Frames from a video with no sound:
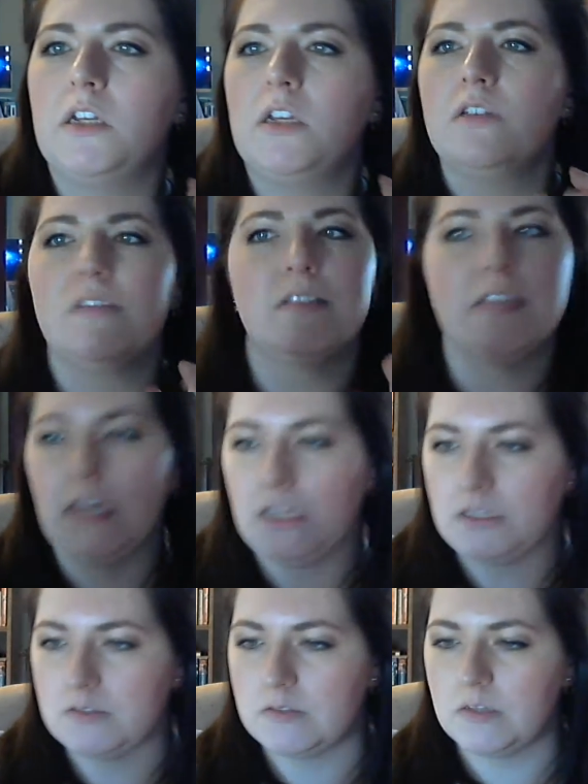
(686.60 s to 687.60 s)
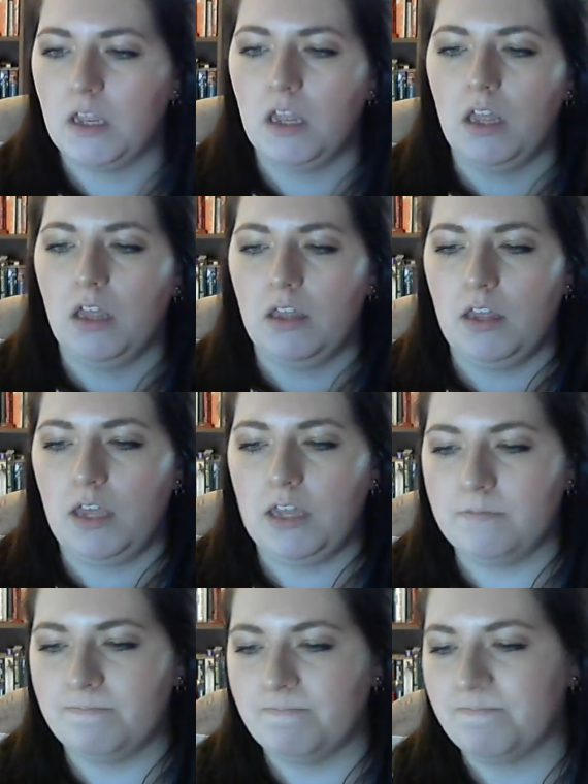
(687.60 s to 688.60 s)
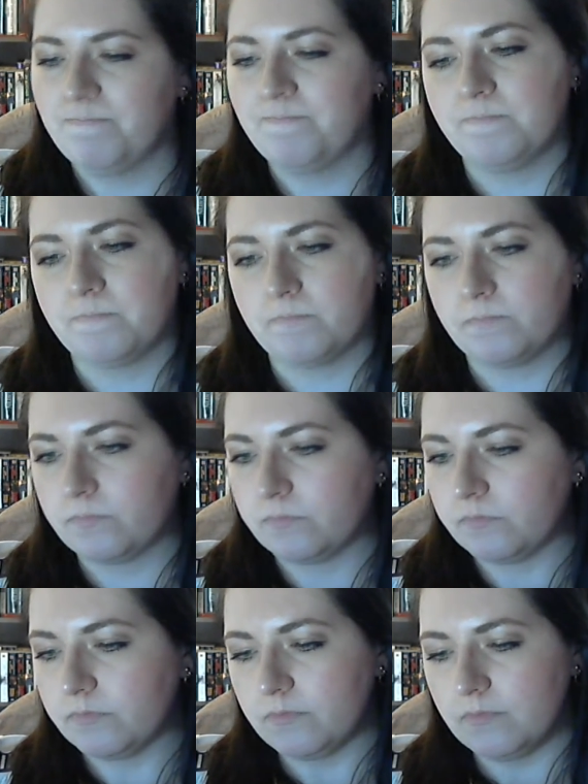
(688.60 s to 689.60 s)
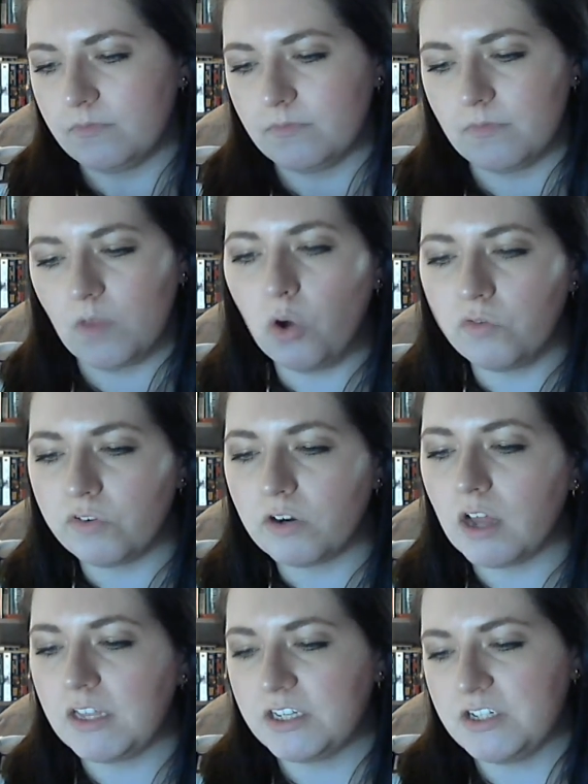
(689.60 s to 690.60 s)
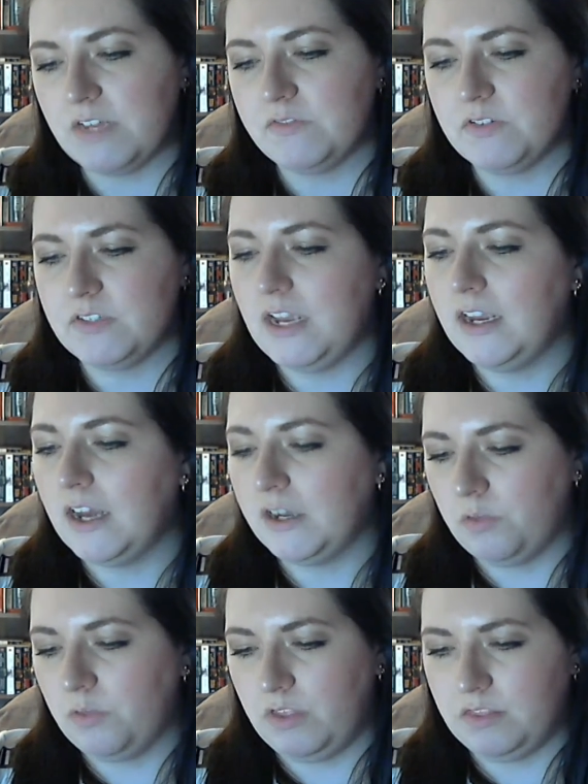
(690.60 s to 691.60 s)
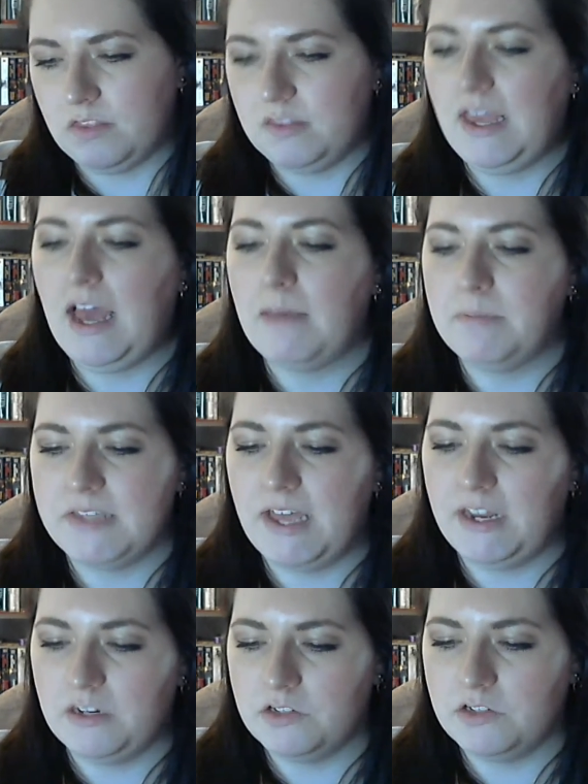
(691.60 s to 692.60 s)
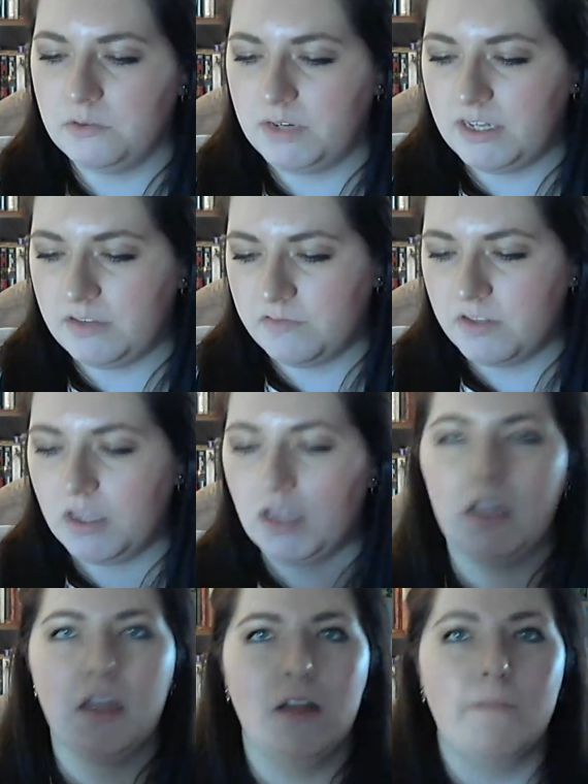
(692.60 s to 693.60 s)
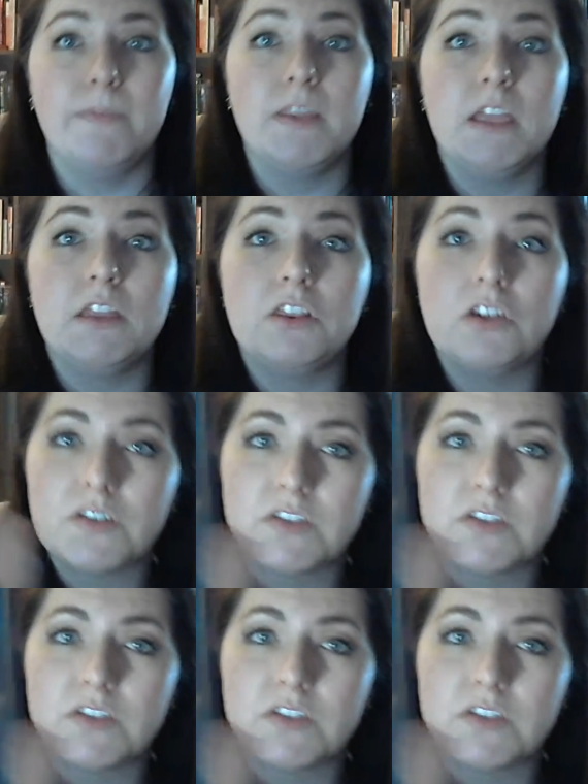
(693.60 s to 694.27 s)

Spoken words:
settings. And overall, I just have to say, I don't think that the app is that intuitive. It looks